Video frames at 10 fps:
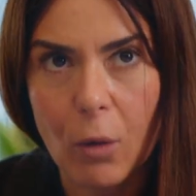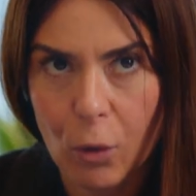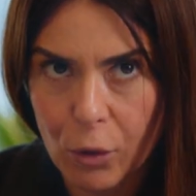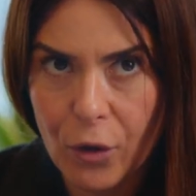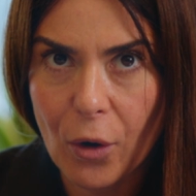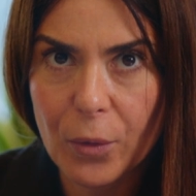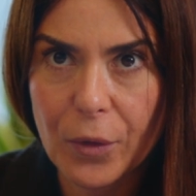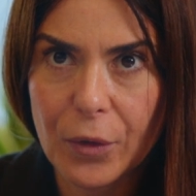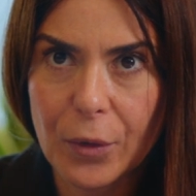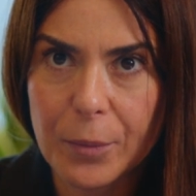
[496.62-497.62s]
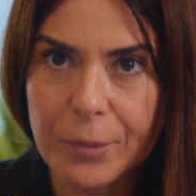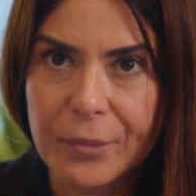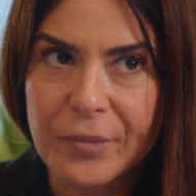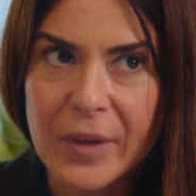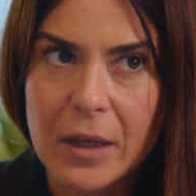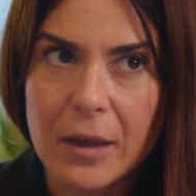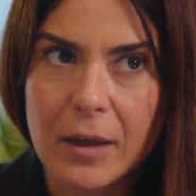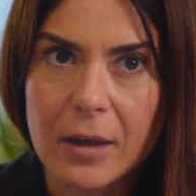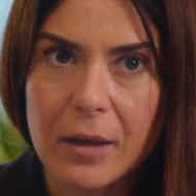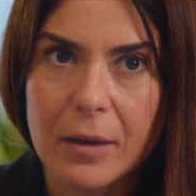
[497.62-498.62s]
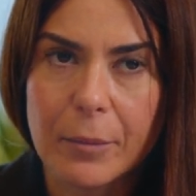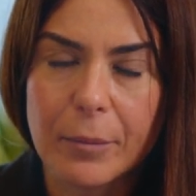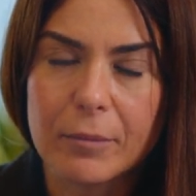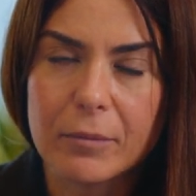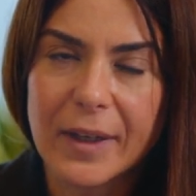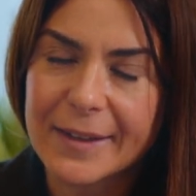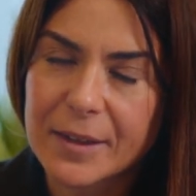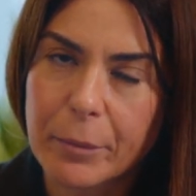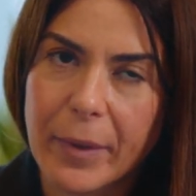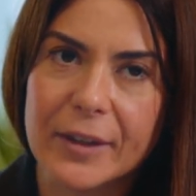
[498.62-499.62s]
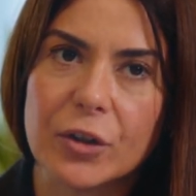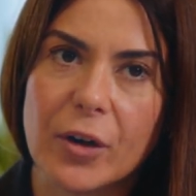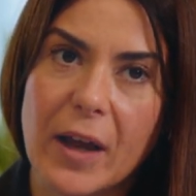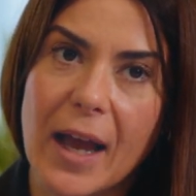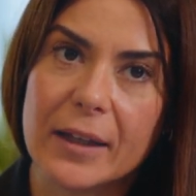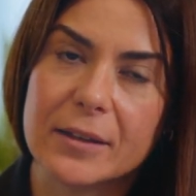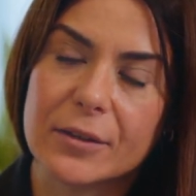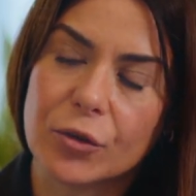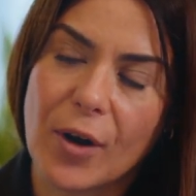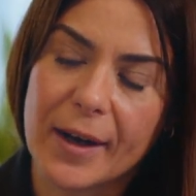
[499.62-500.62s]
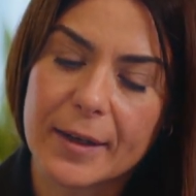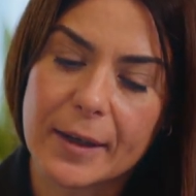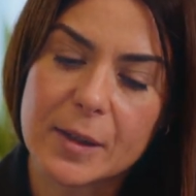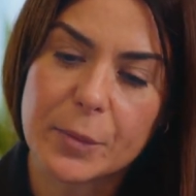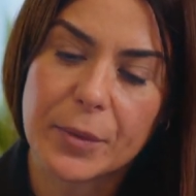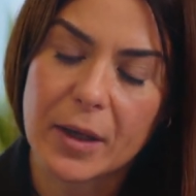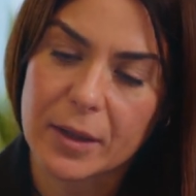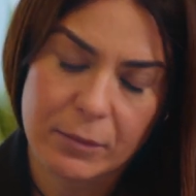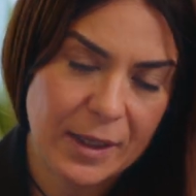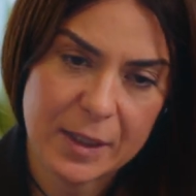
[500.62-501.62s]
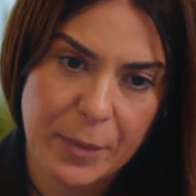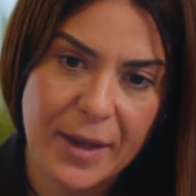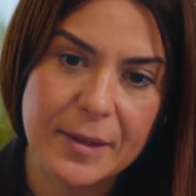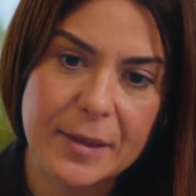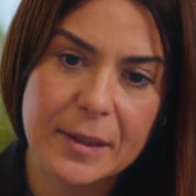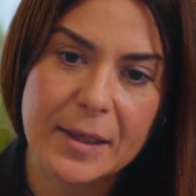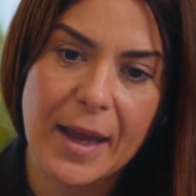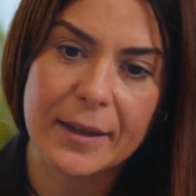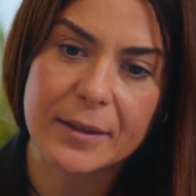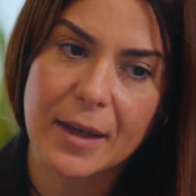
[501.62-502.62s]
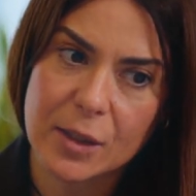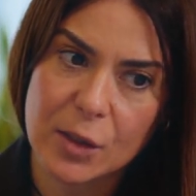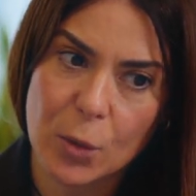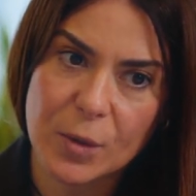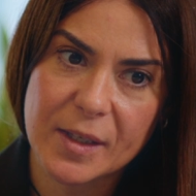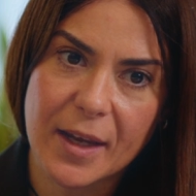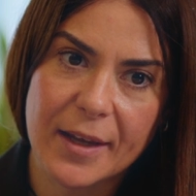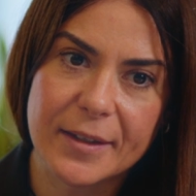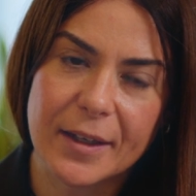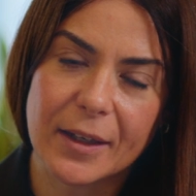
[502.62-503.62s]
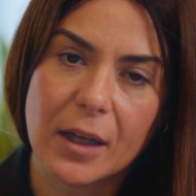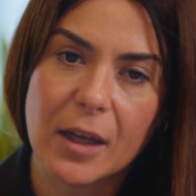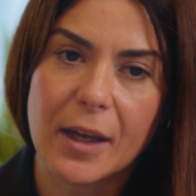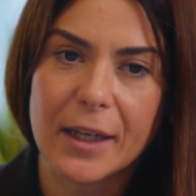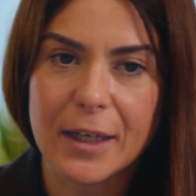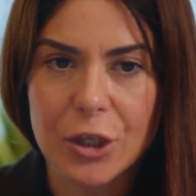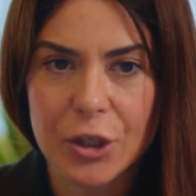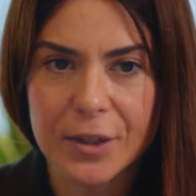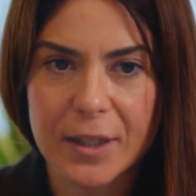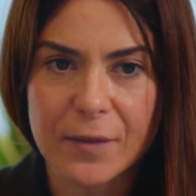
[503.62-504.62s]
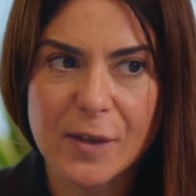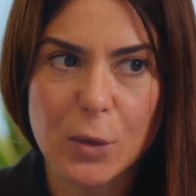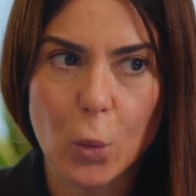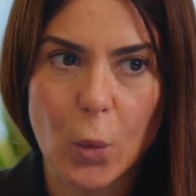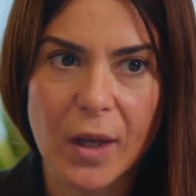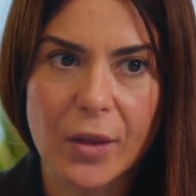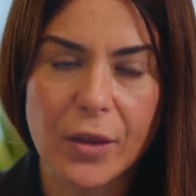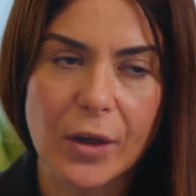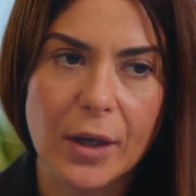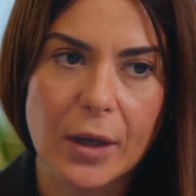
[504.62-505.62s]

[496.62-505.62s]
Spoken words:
although the getting better at tracking expenses, at associating initiatives with